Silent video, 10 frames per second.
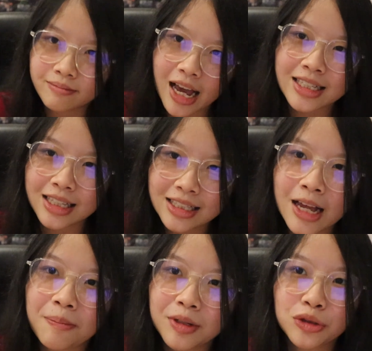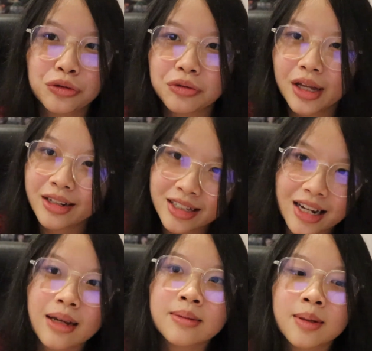accidents happen, so that's
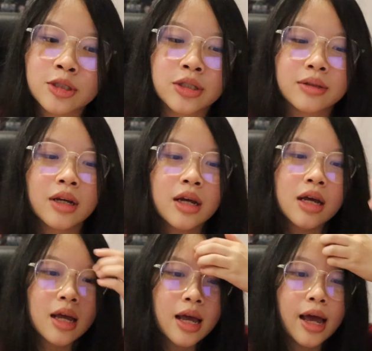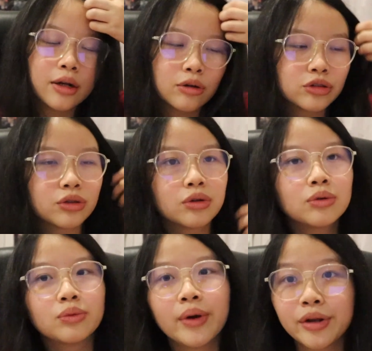an exception. And also,
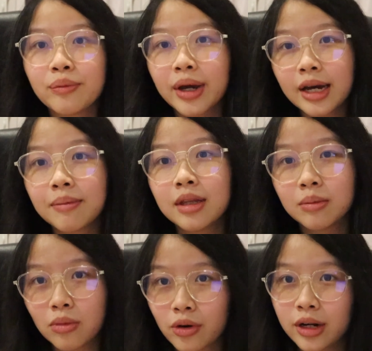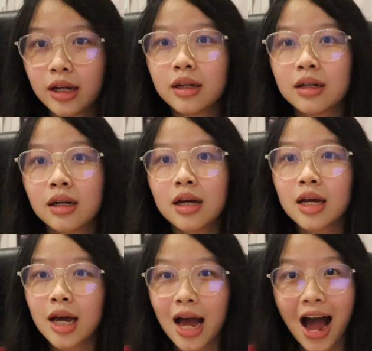when you wake up in the morning,
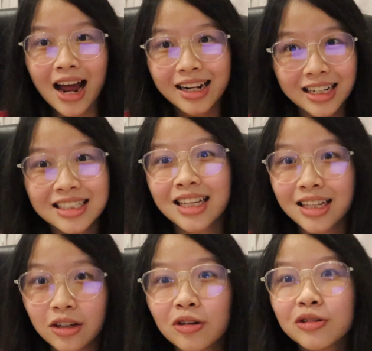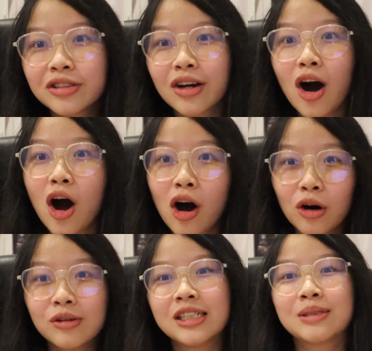other than setting goals,
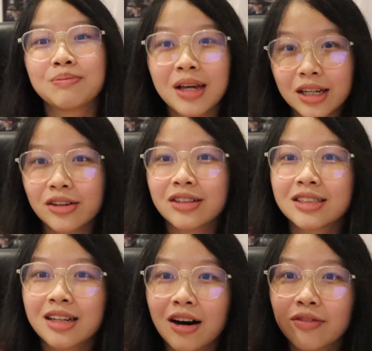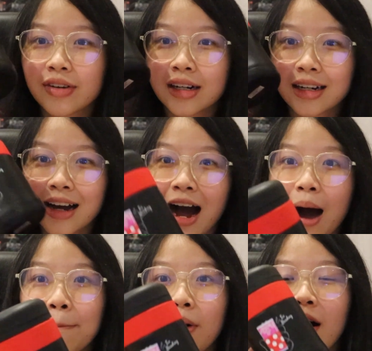always make yourself a
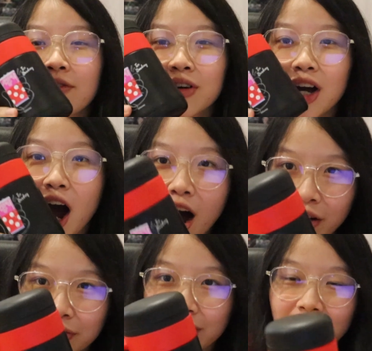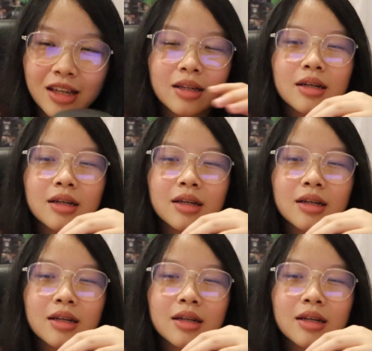cup of coffee